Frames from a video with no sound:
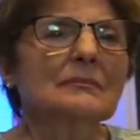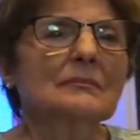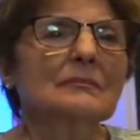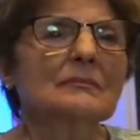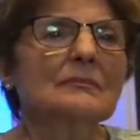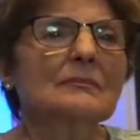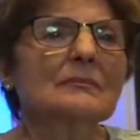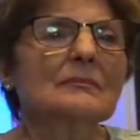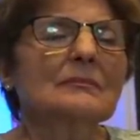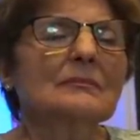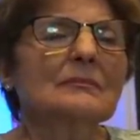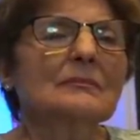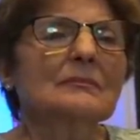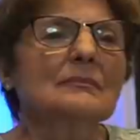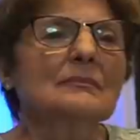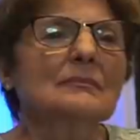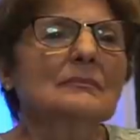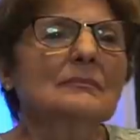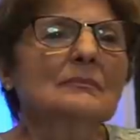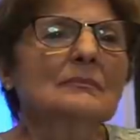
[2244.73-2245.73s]

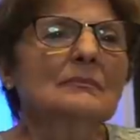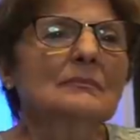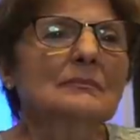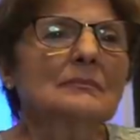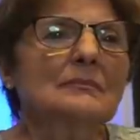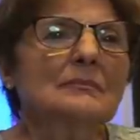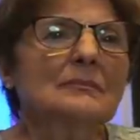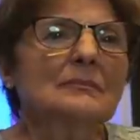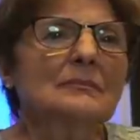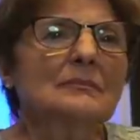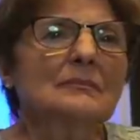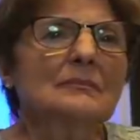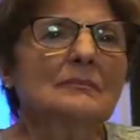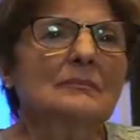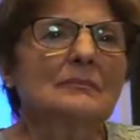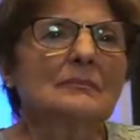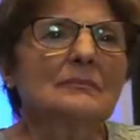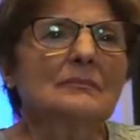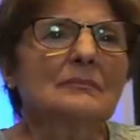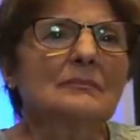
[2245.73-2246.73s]

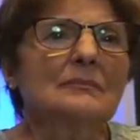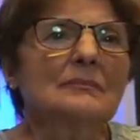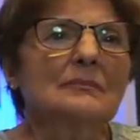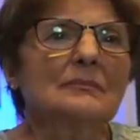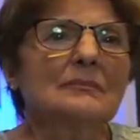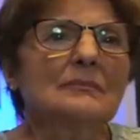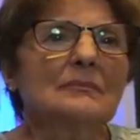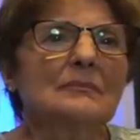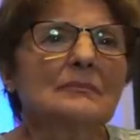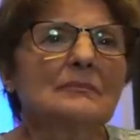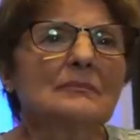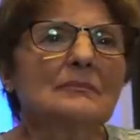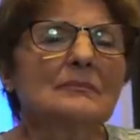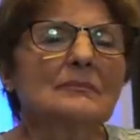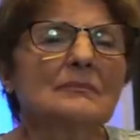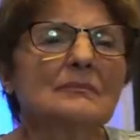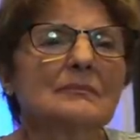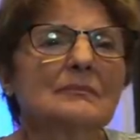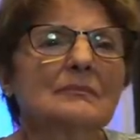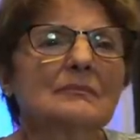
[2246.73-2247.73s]

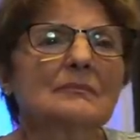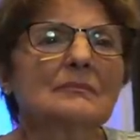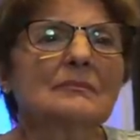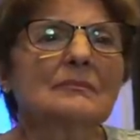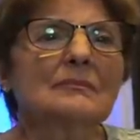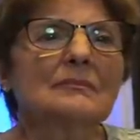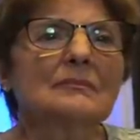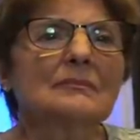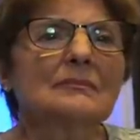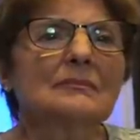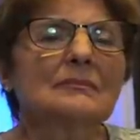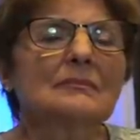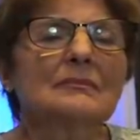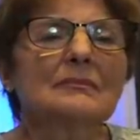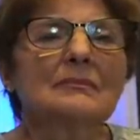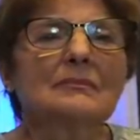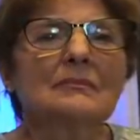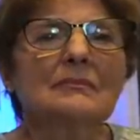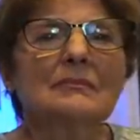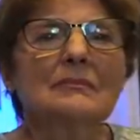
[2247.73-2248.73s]

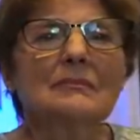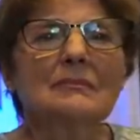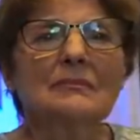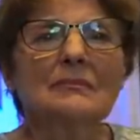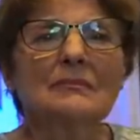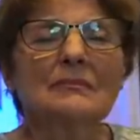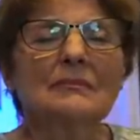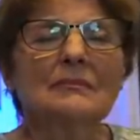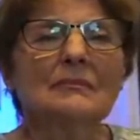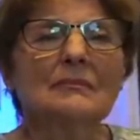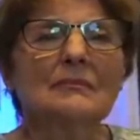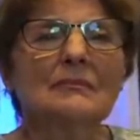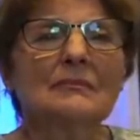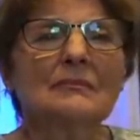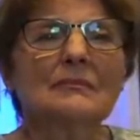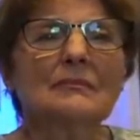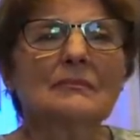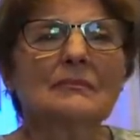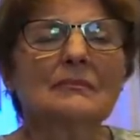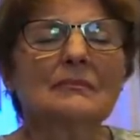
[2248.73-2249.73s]

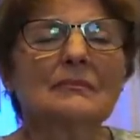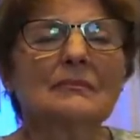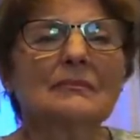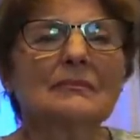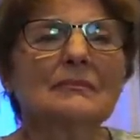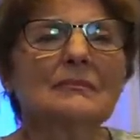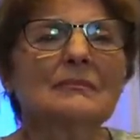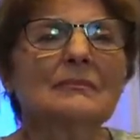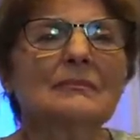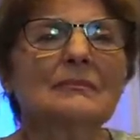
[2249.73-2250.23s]
This person isn't speaking.